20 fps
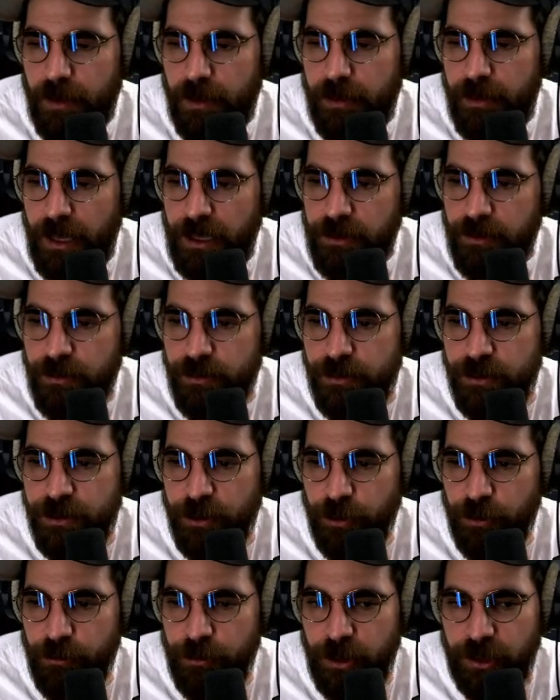Thank you
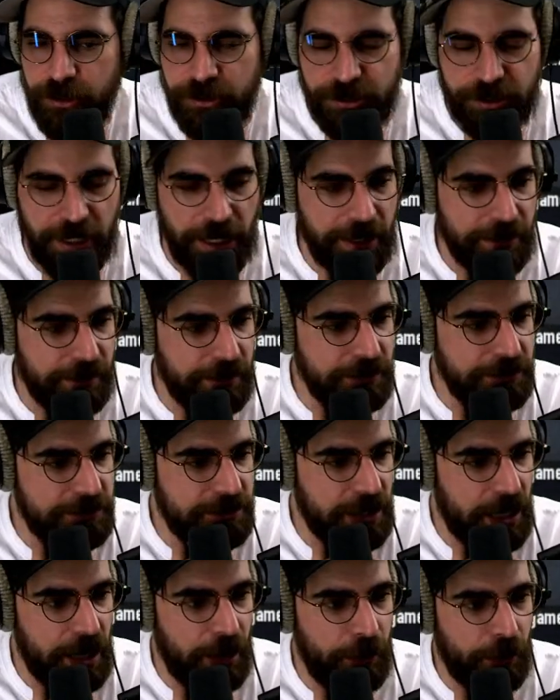so much. Like,
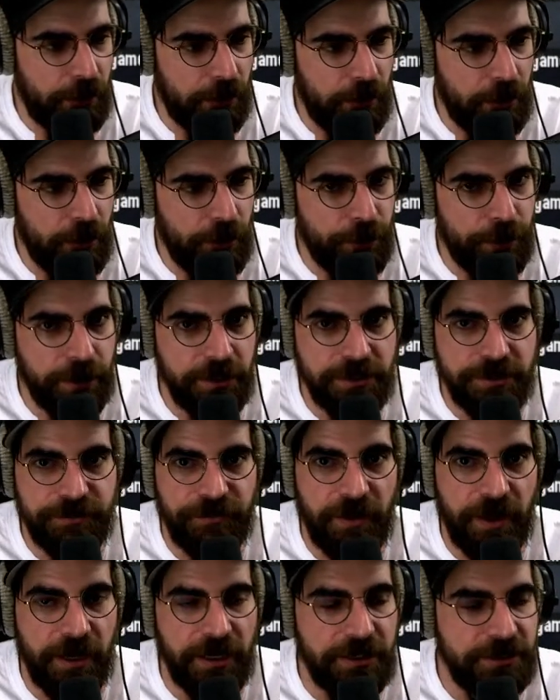this hour always
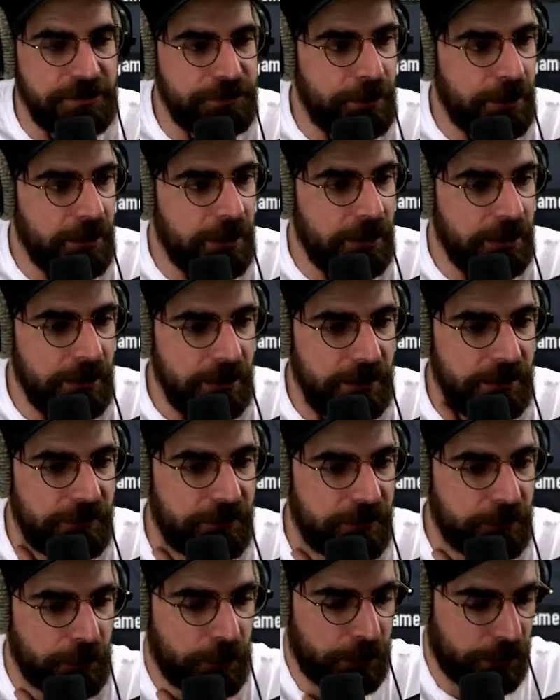flies by,
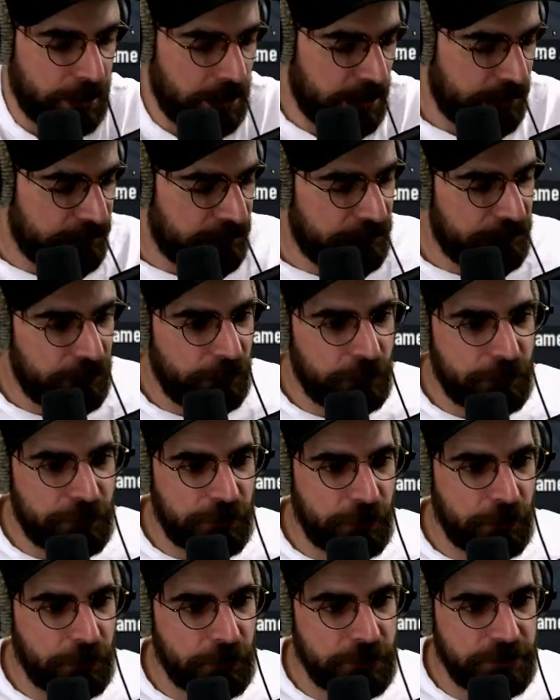even when we have a few
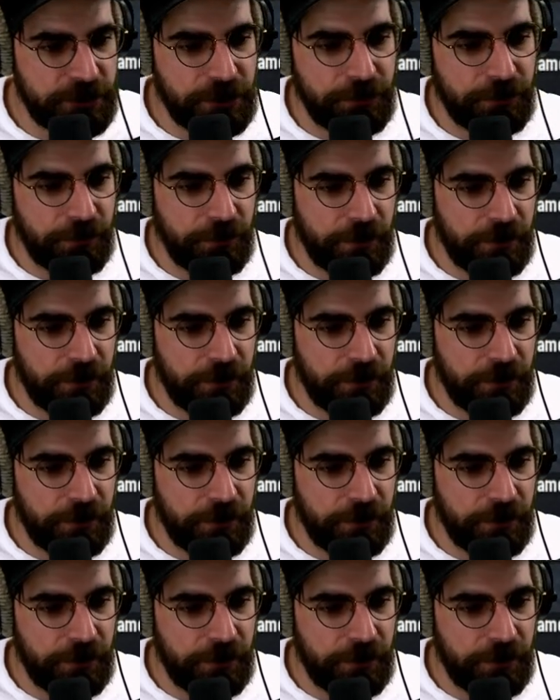trolls here and